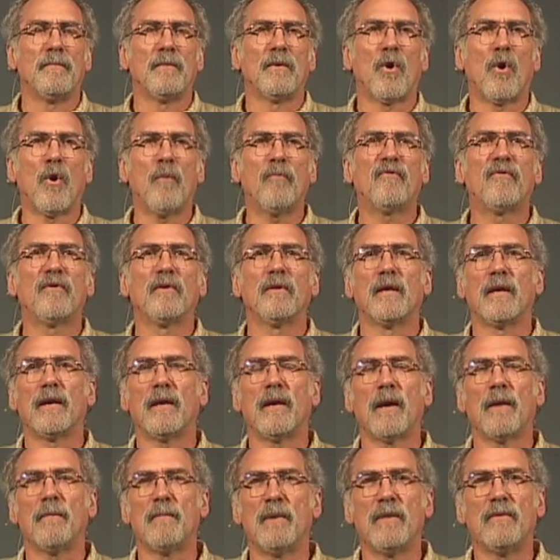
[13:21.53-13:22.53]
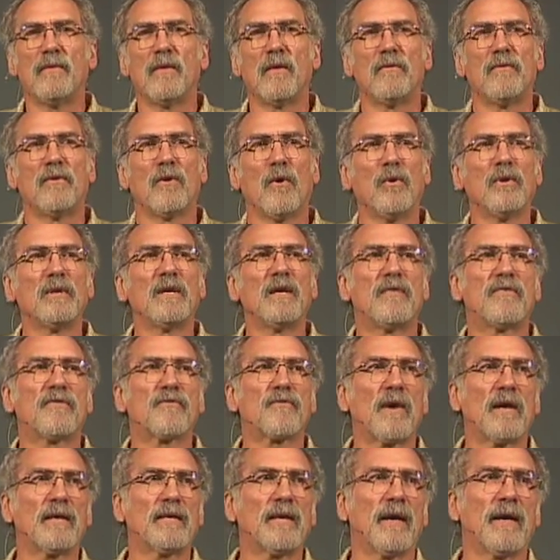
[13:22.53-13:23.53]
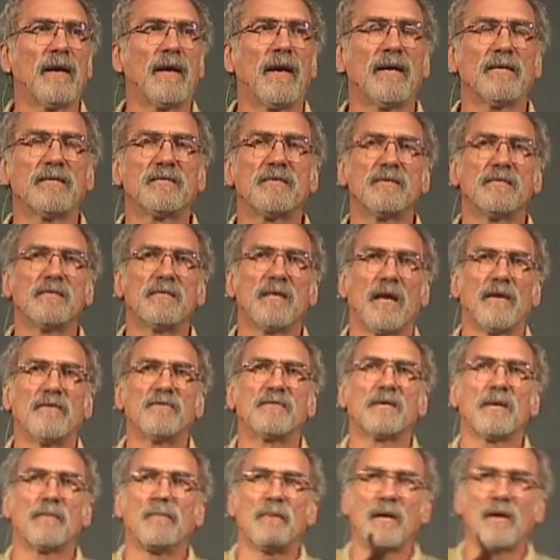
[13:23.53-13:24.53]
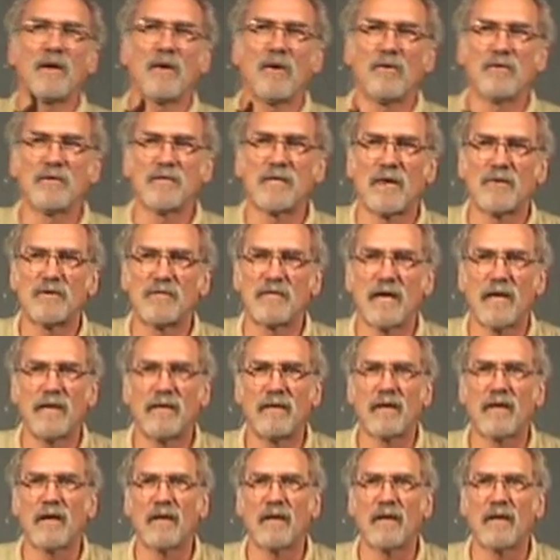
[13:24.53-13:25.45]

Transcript: hopefully, I mean, the, the, only threat, I guess, is that if somebody goes outside the